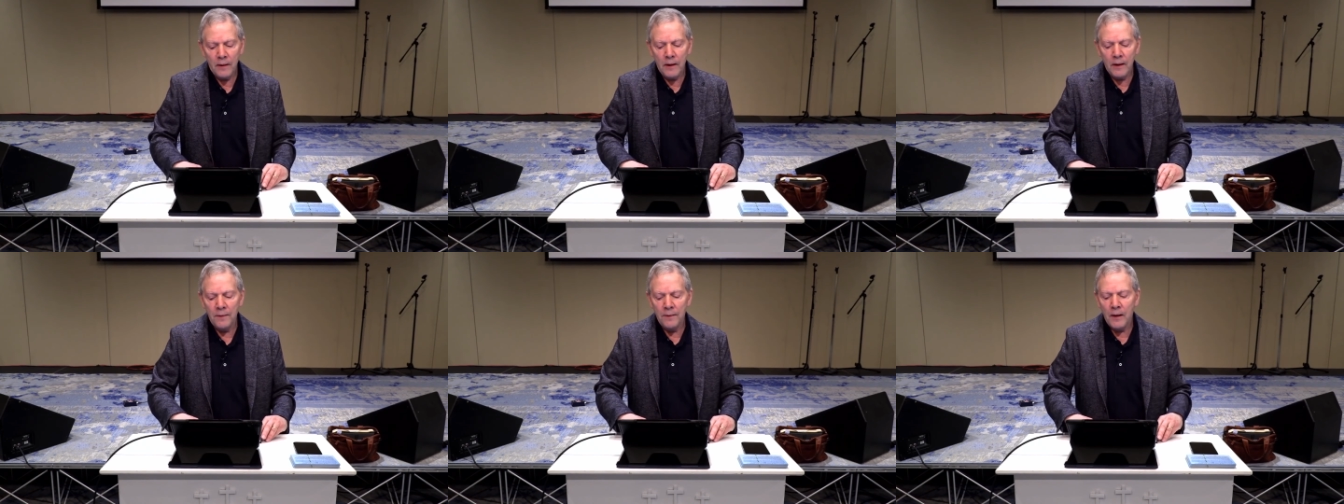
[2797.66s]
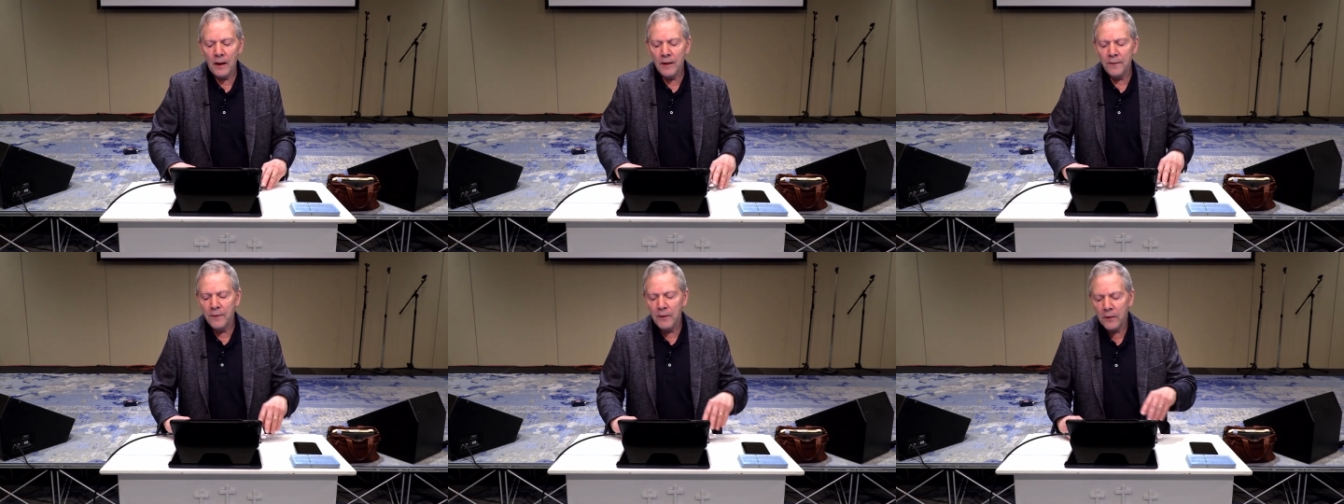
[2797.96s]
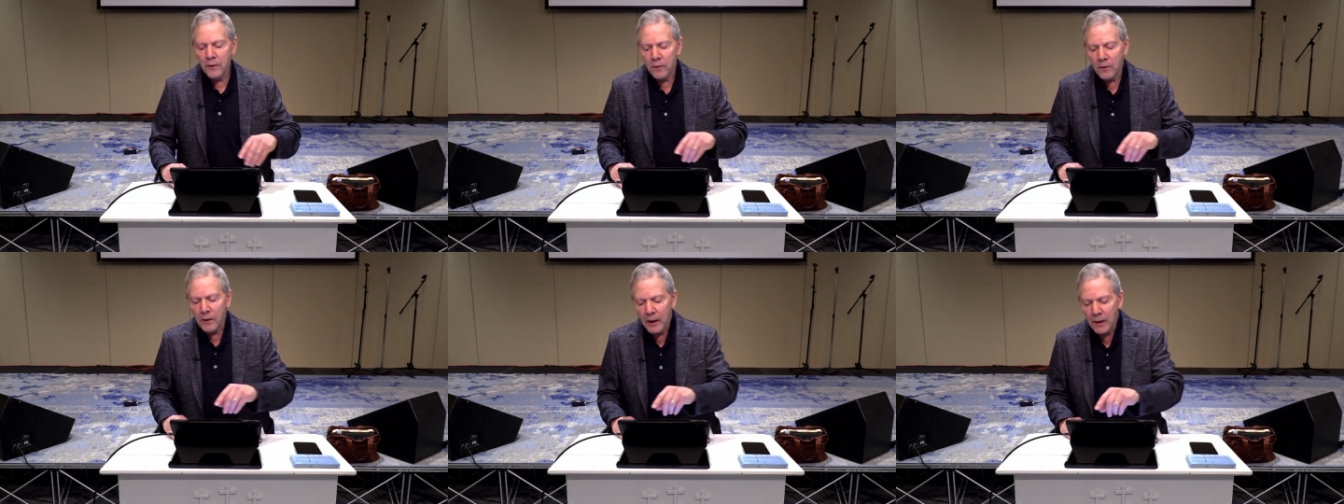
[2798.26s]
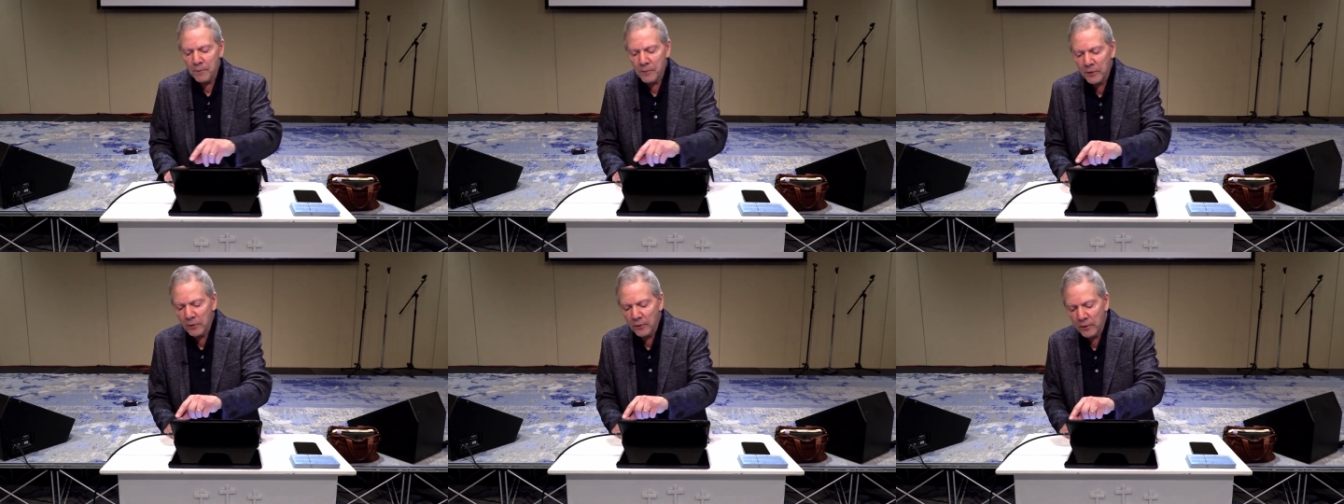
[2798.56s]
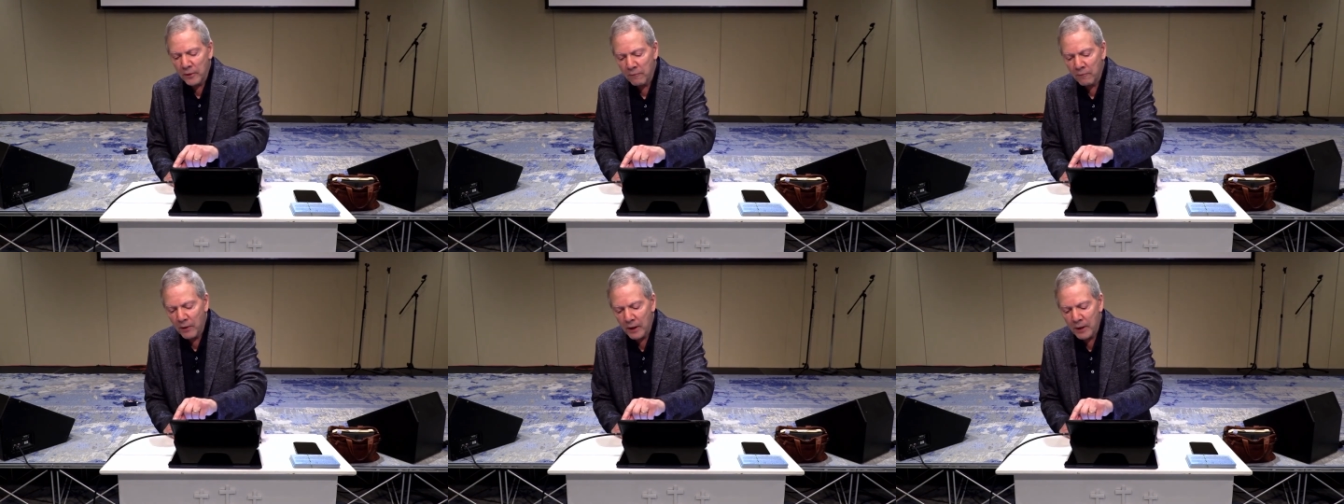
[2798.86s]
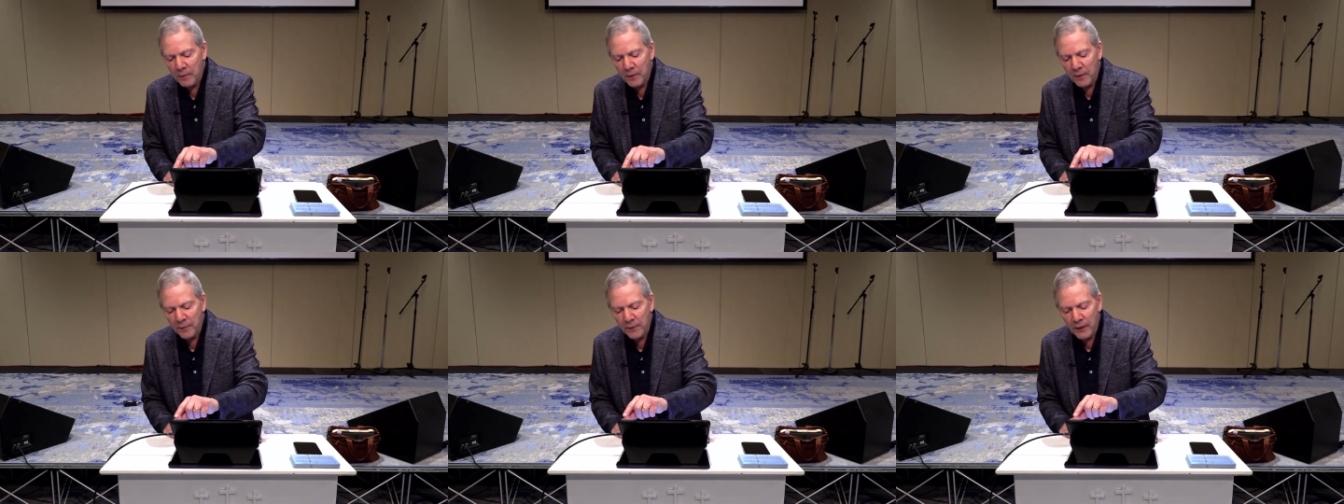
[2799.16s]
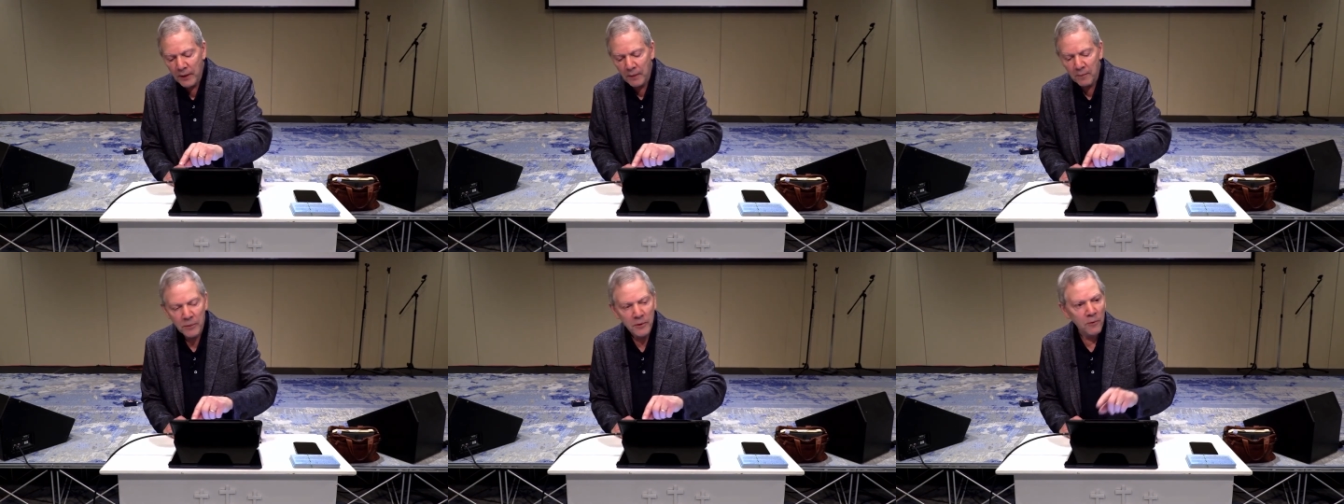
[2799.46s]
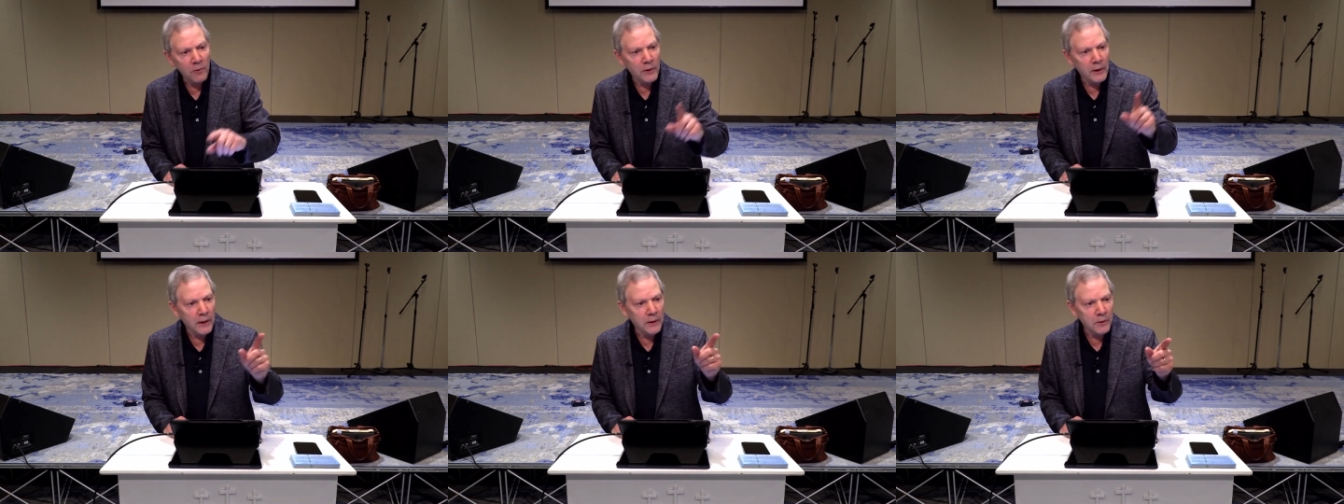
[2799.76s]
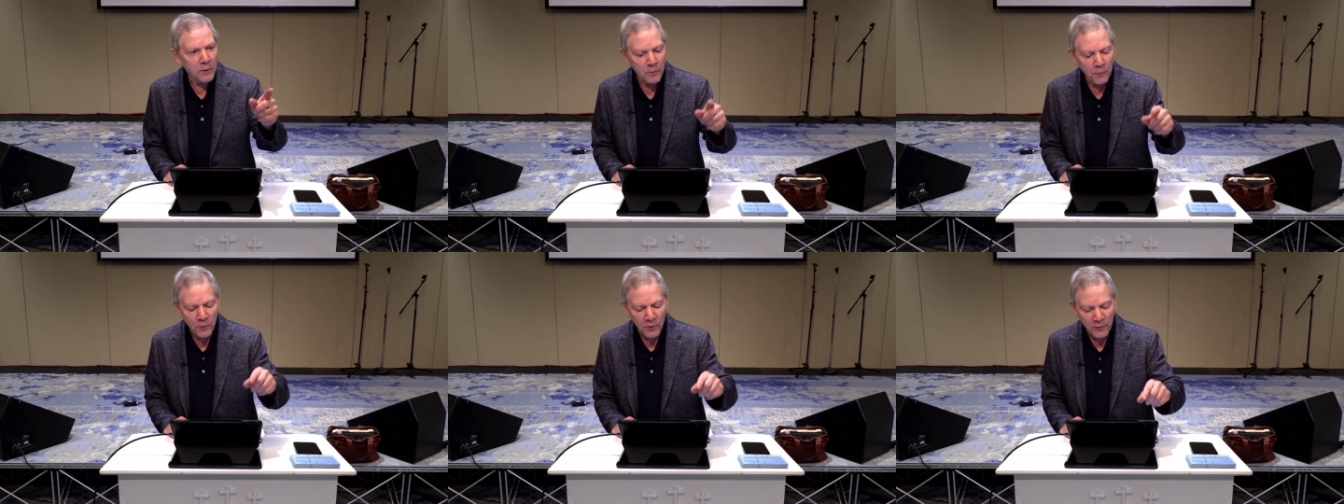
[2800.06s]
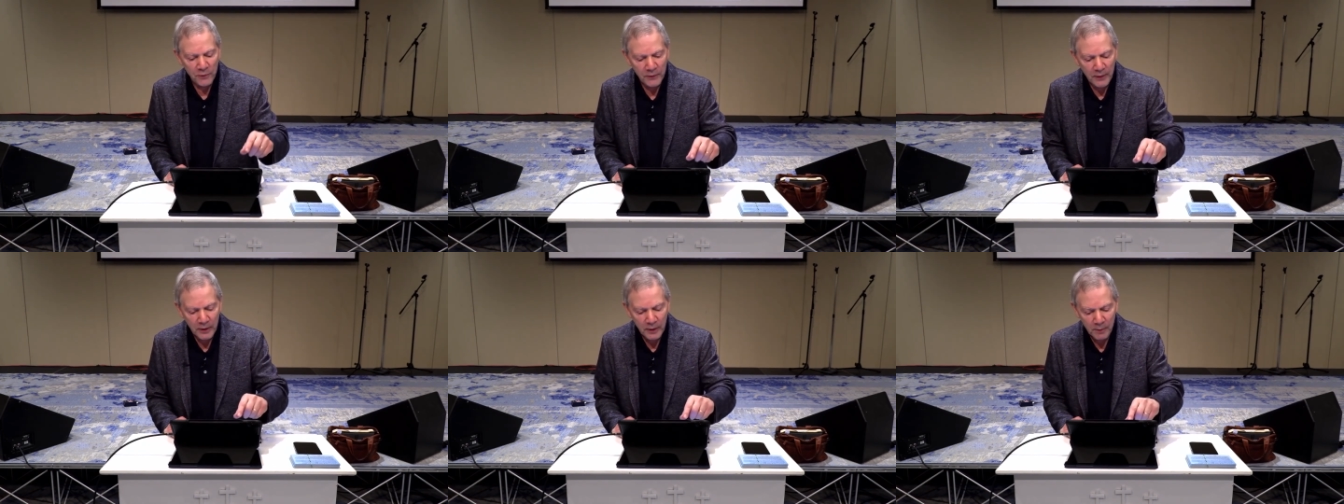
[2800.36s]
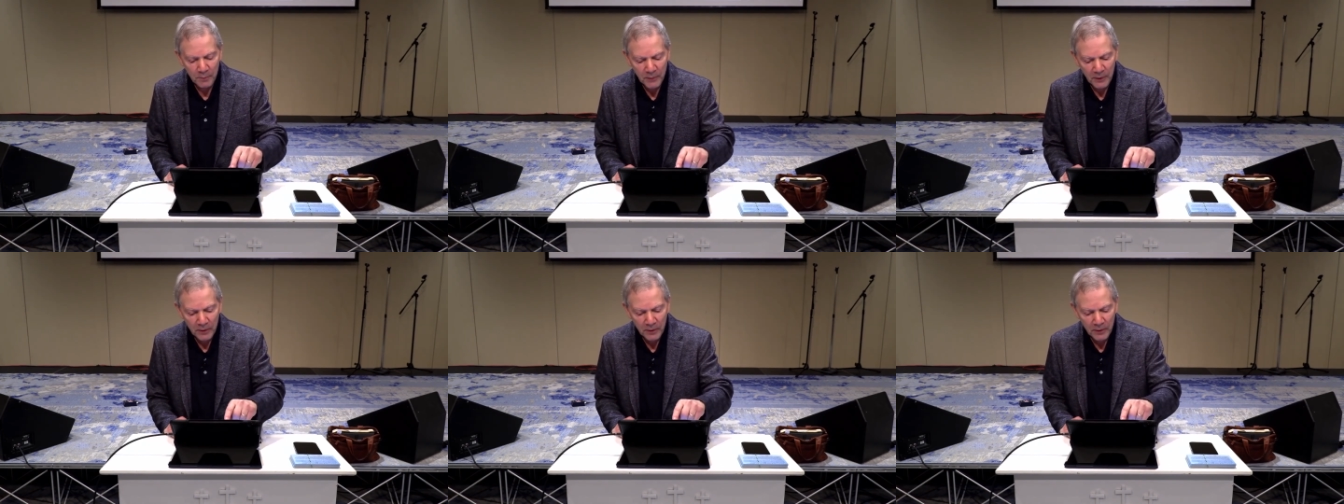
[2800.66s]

And I think you're absolutely right about that. And I'm so glad you brought that up,